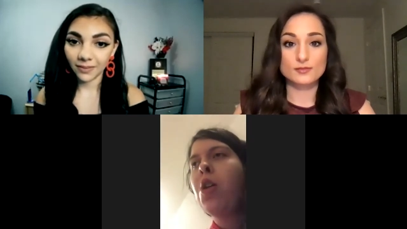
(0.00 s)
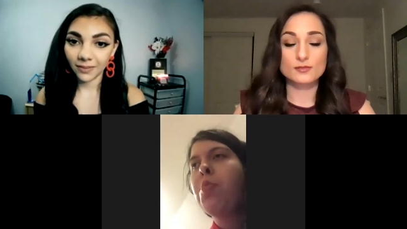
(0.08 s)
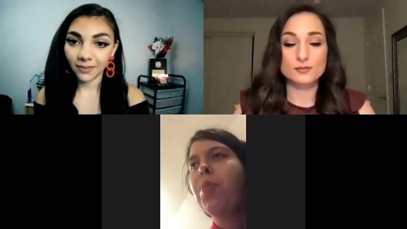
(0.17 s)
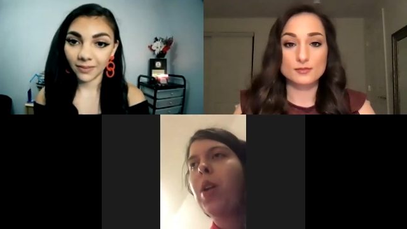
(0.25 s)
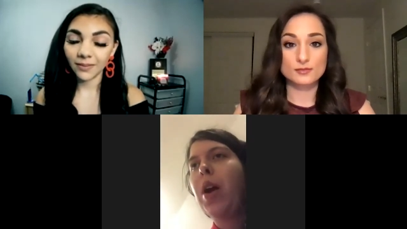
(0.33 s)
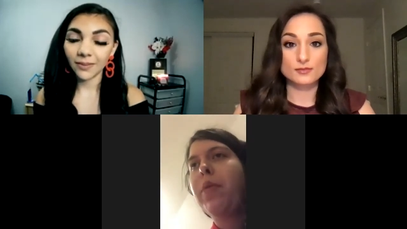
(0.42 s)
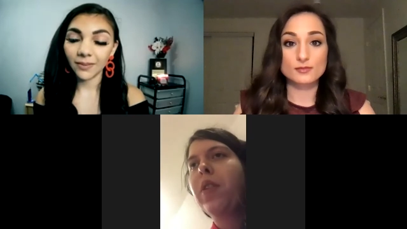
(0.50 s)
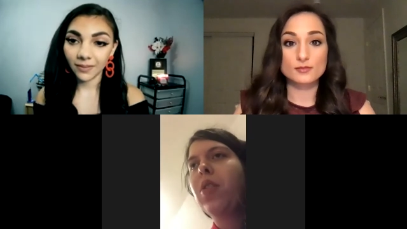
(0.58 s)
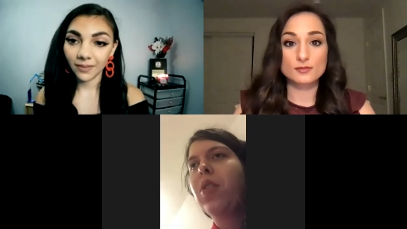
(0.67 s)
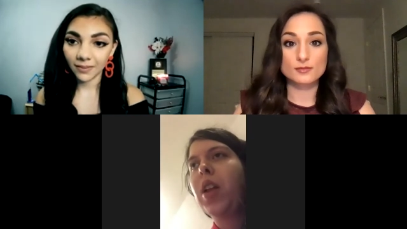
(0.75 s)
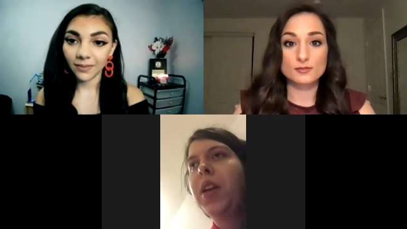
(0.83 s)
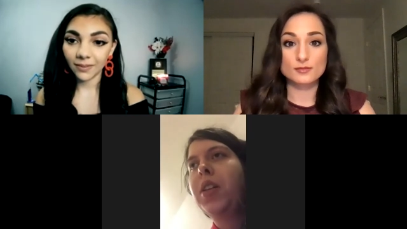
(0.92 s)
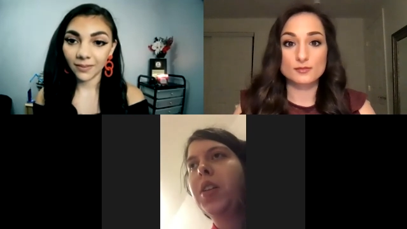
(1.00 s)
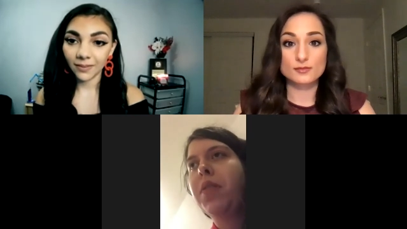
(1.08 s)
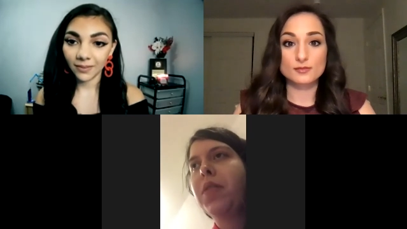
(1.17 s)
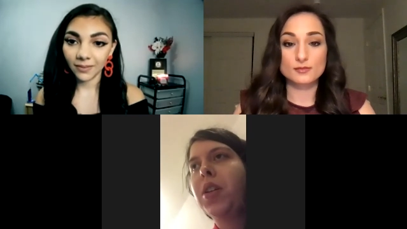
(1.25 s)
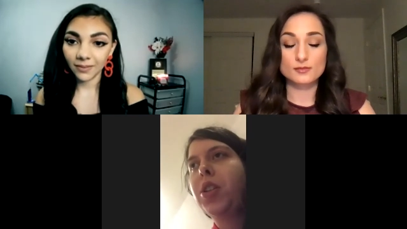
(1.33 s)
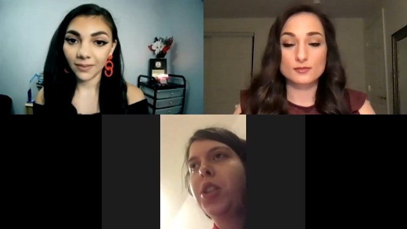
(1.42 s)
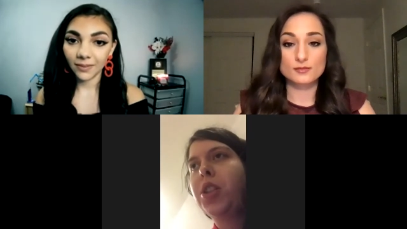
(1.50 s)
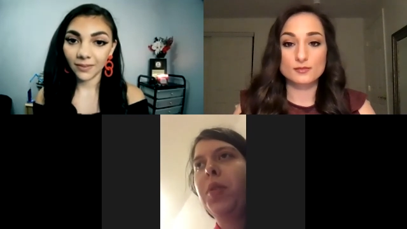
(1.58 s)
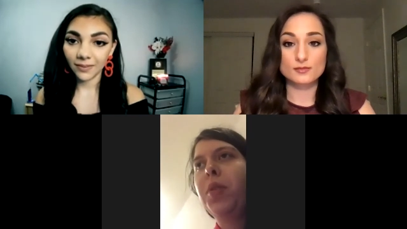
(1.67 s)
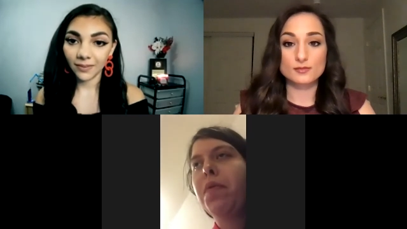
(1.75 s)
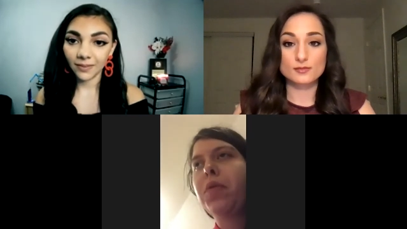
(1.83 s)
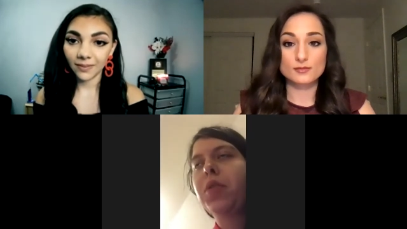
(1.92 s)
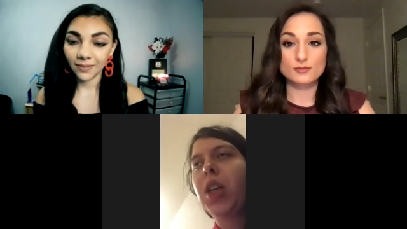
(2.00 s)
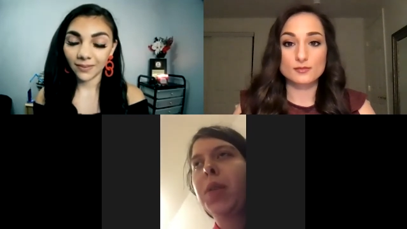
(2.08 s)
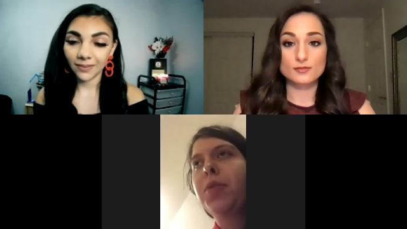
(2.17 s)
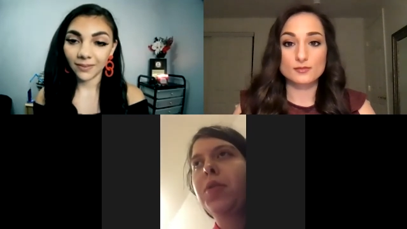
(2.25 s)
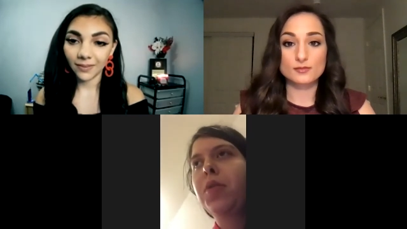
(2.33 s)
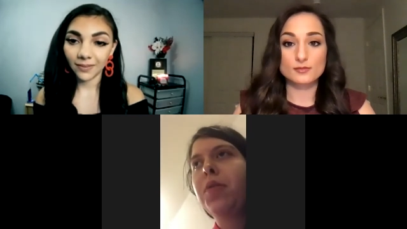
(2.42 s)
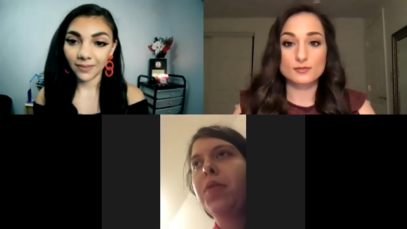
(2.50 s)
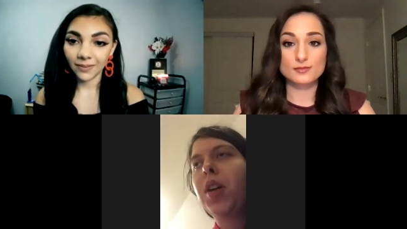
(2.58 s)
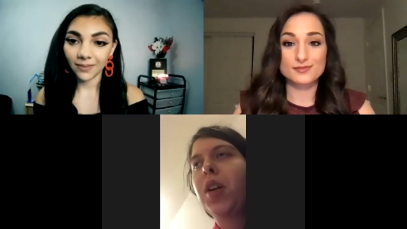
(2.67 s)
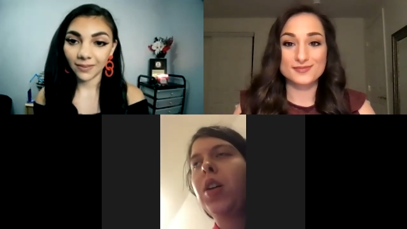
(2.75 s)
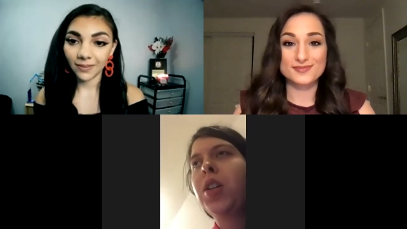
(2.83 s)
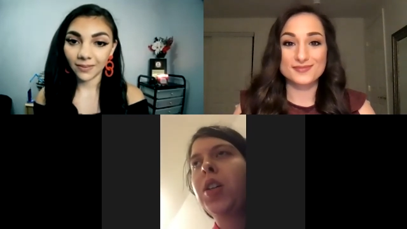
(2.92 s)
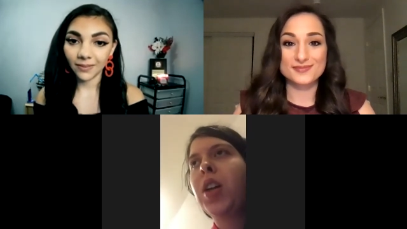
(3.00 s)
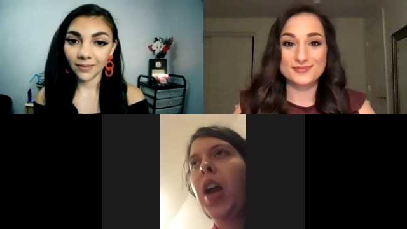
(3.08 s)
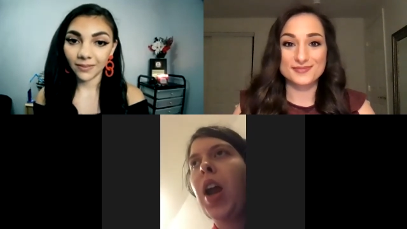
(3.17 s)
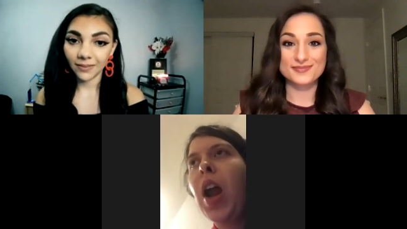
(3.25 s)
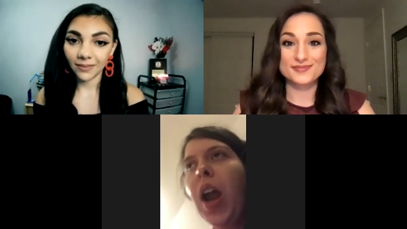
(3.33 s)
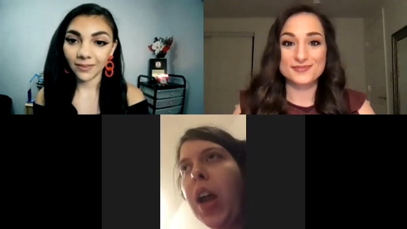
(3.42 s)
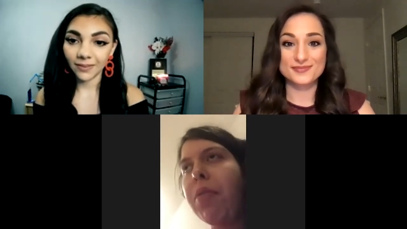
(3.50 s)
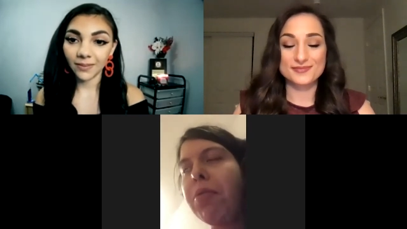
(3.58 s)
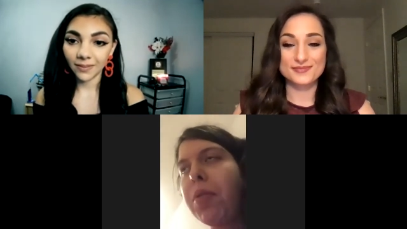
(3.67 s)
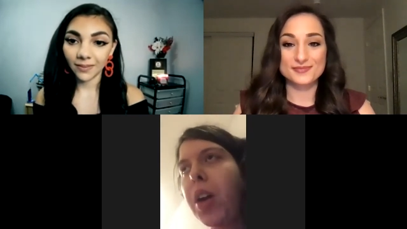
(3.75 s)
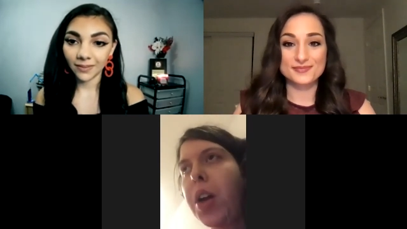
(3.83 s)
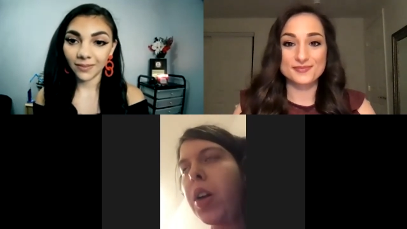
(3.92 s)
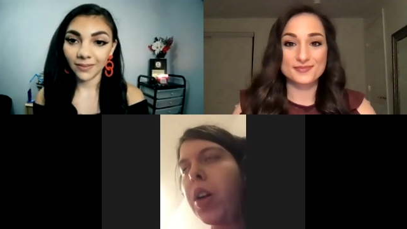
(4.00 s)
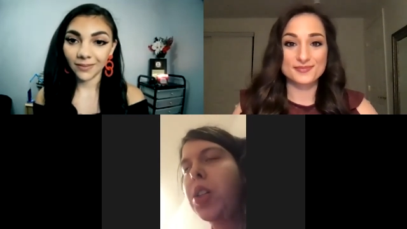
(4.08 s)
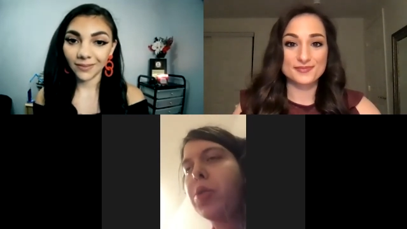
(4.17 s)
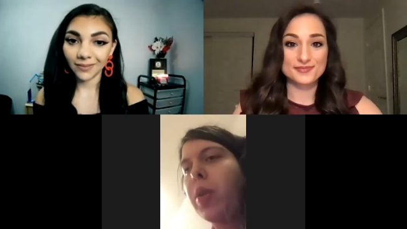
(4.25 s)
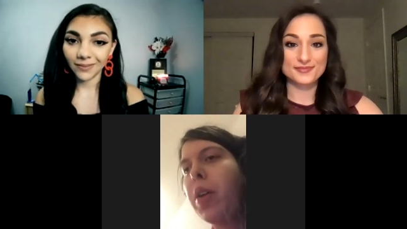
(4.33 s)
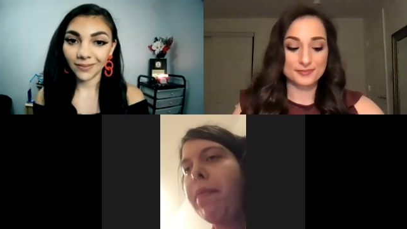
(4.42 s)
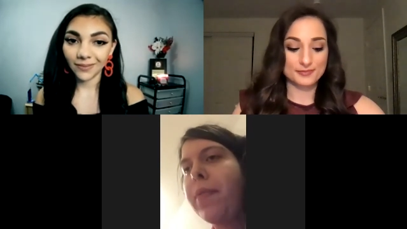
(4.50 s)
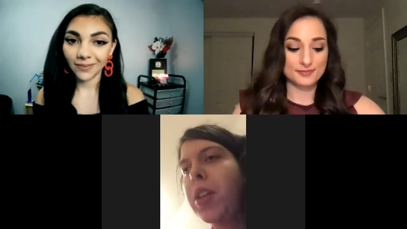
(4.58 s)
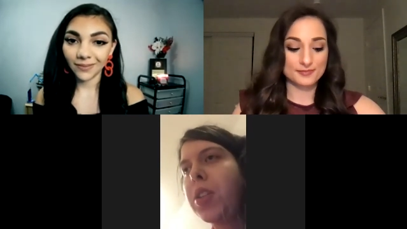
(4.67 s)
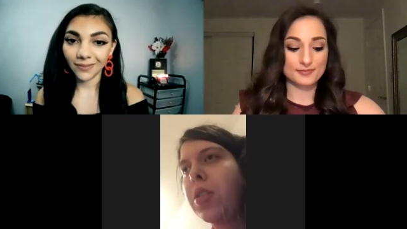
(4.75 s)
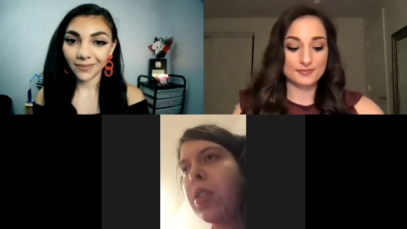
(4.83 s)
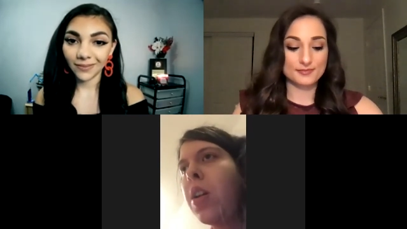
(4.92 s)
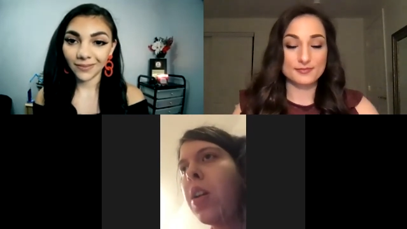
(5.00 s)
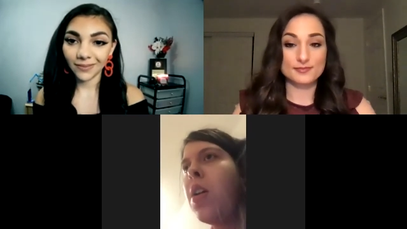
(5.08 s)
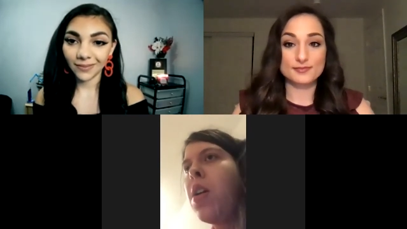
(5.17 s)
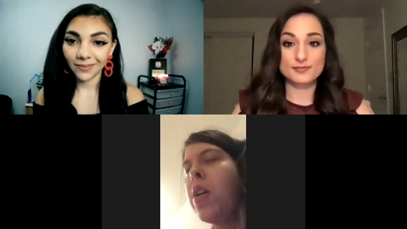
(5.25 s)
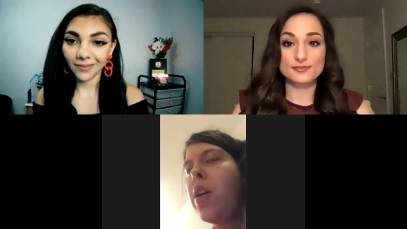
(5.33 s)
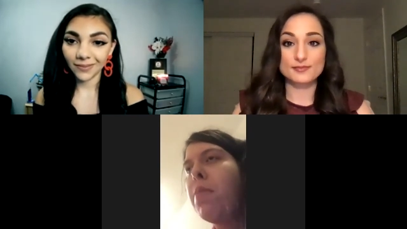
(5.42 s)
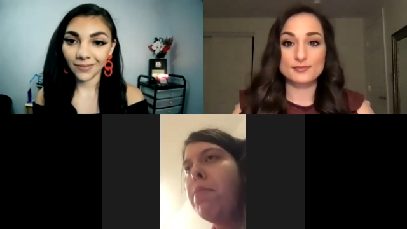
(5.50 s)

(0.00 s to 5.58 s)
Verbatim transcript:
Speaker 1: But I would like to eventually be a full time student of college after I graduate VISTA and